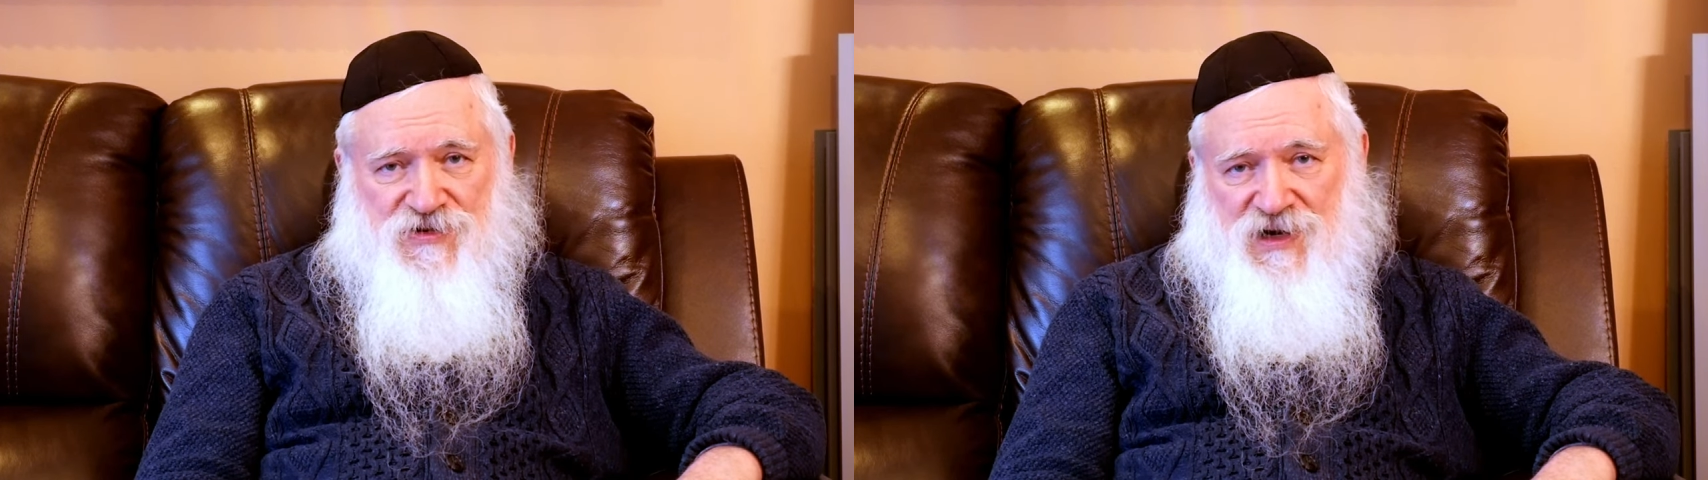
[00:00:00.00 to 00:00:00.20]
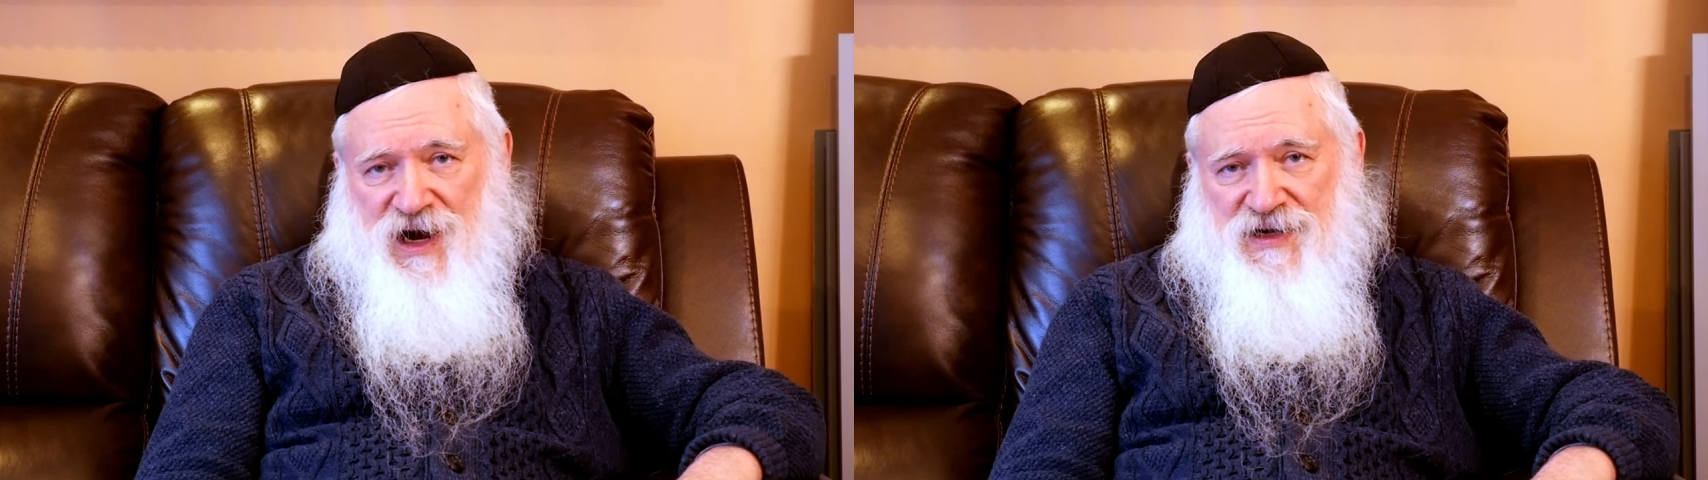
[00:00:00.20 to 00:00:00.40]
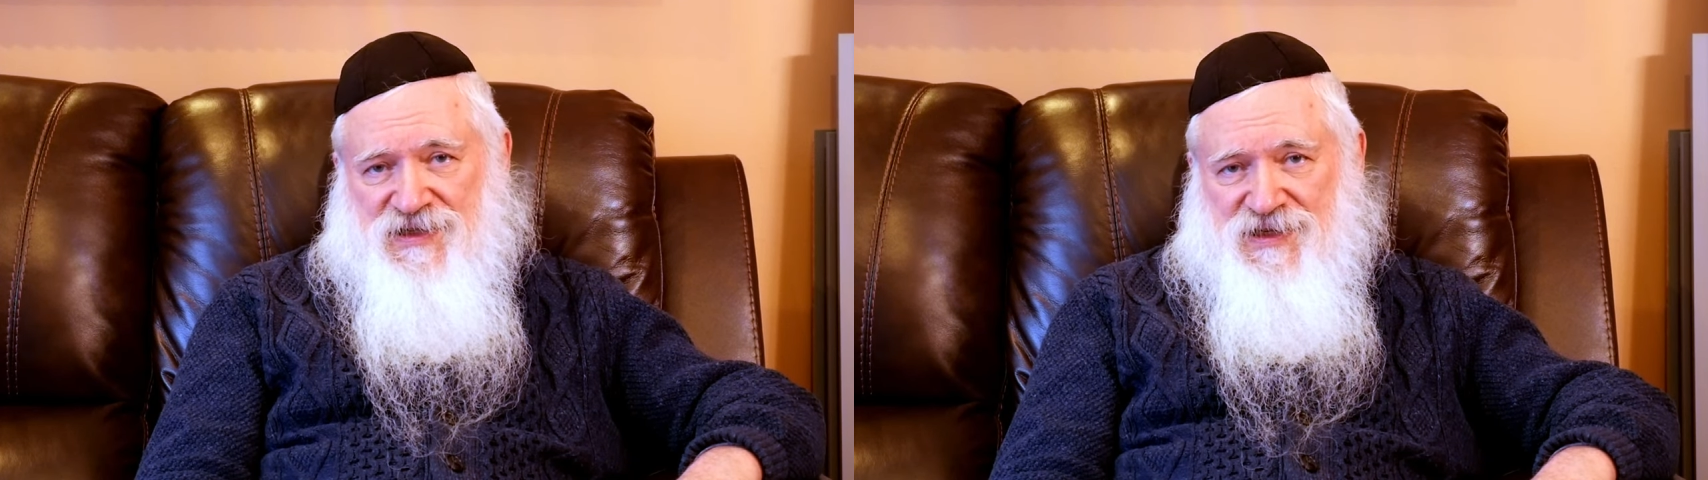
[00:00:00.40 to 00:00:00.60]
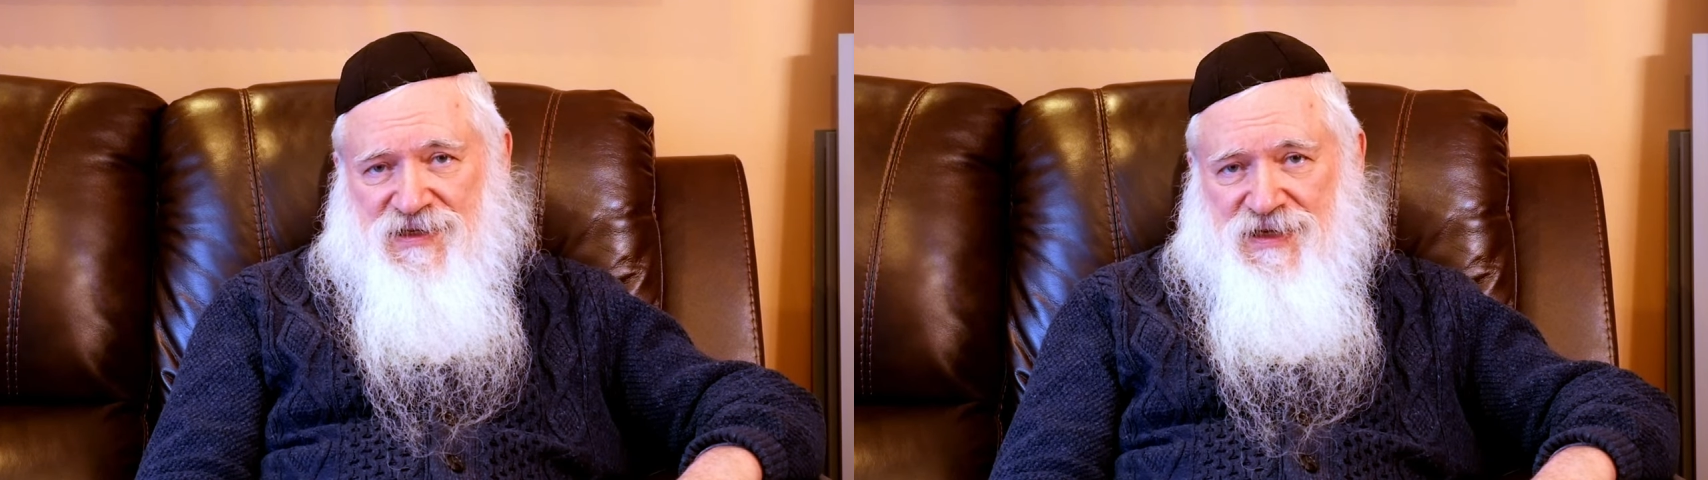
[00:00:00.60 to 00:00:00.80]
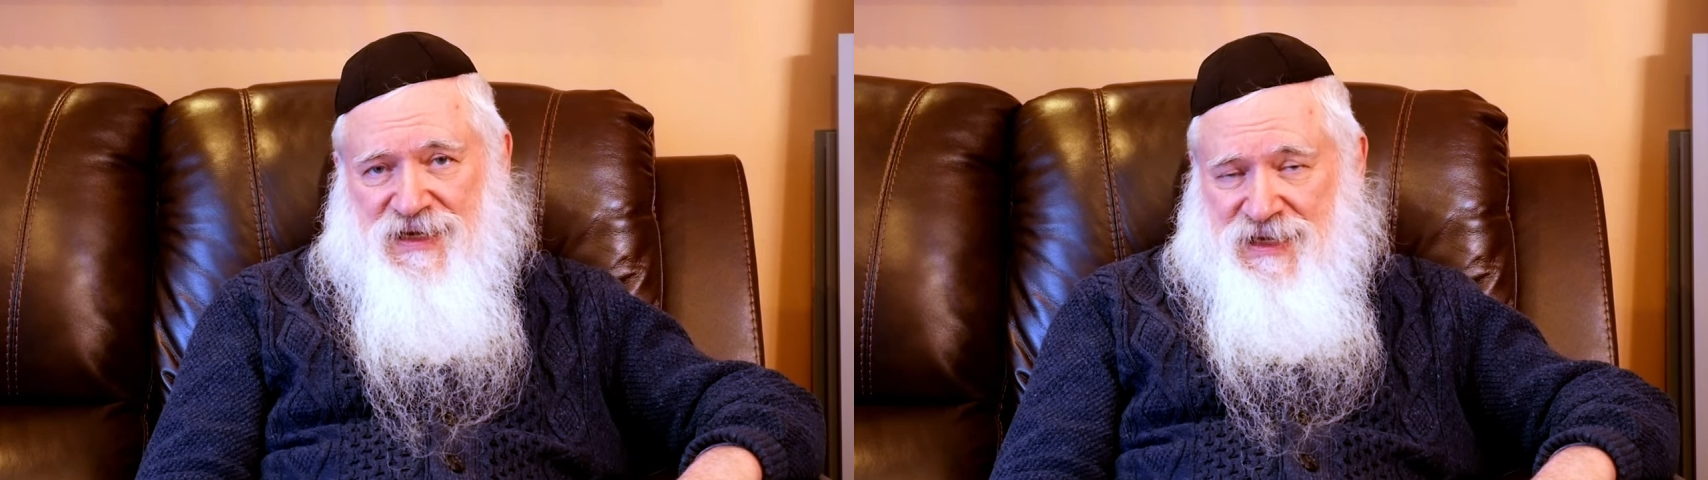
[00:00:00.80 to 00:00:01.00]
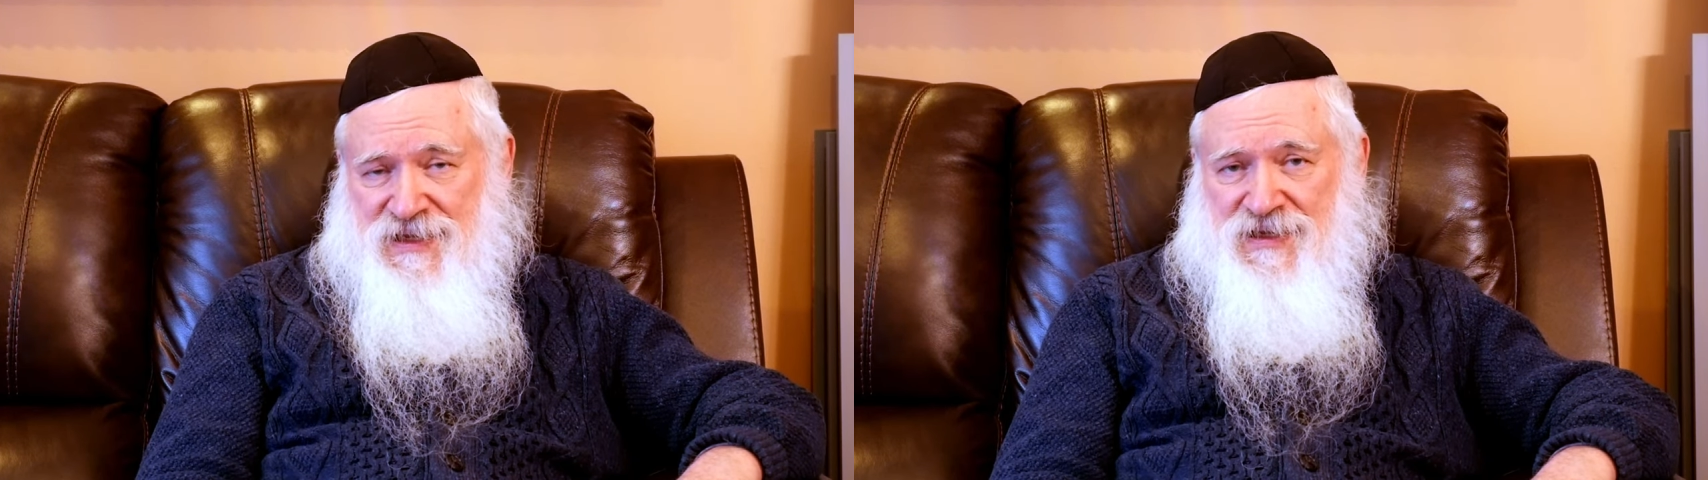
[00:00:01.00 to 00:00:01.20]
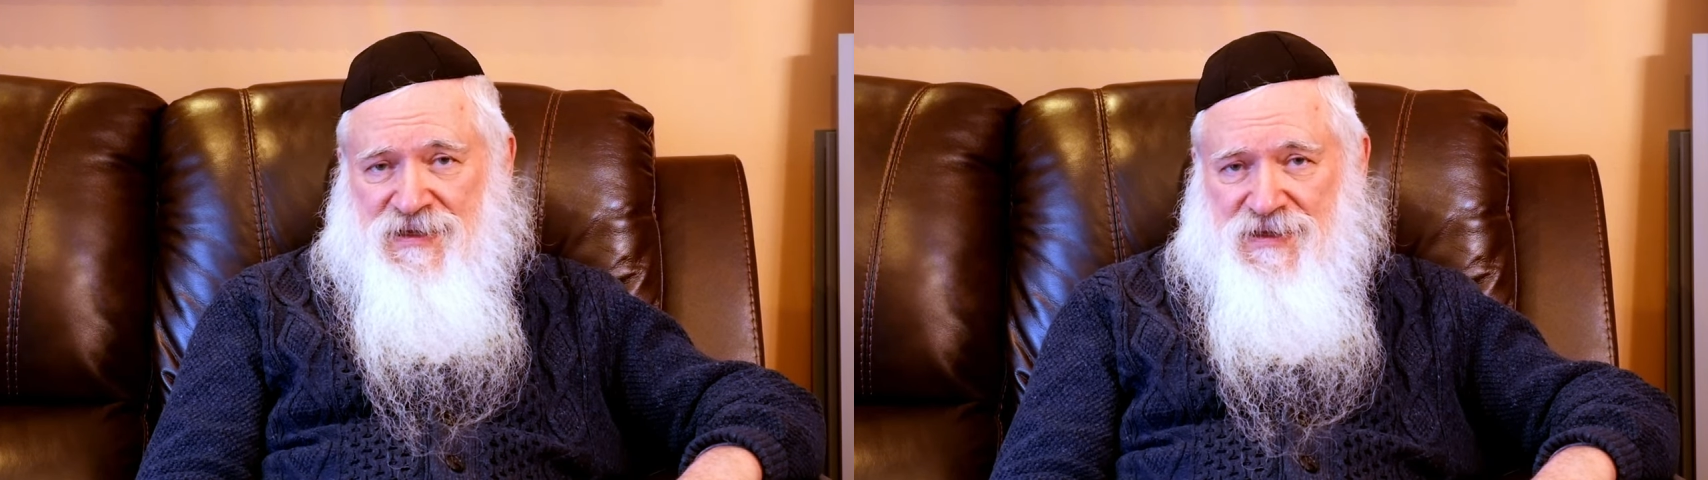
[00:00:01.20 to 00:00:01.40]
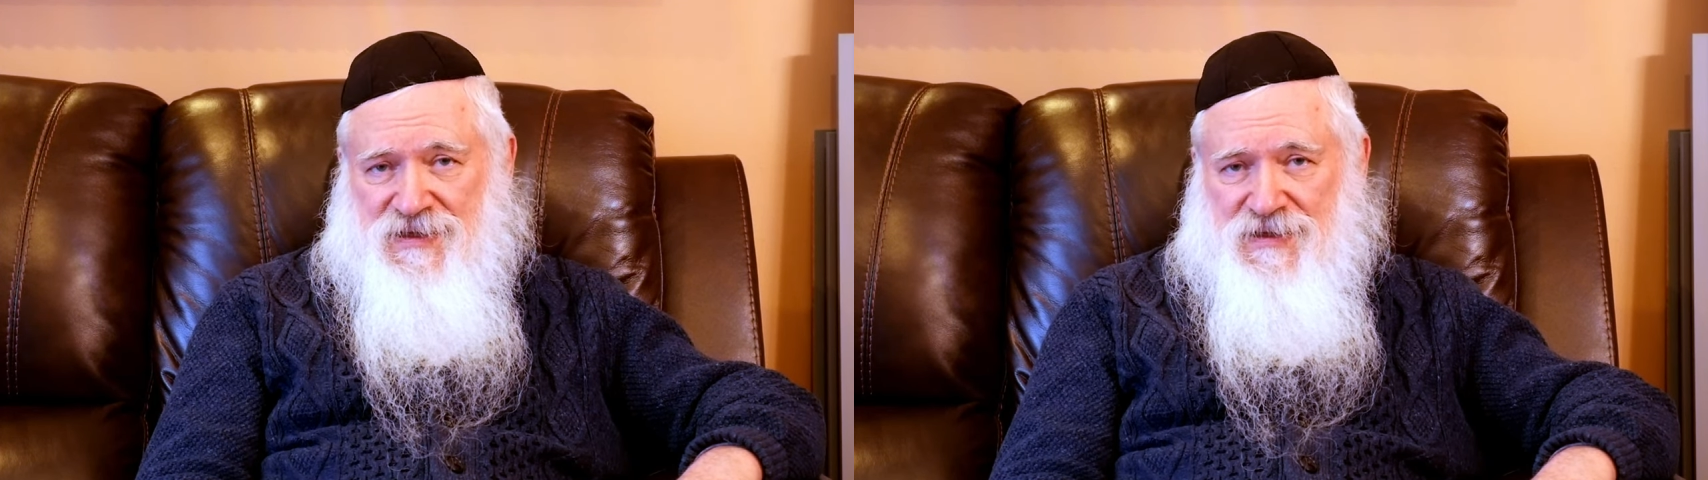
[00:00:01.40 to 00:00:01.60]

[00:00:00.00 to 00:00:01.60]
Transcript: God is hidden.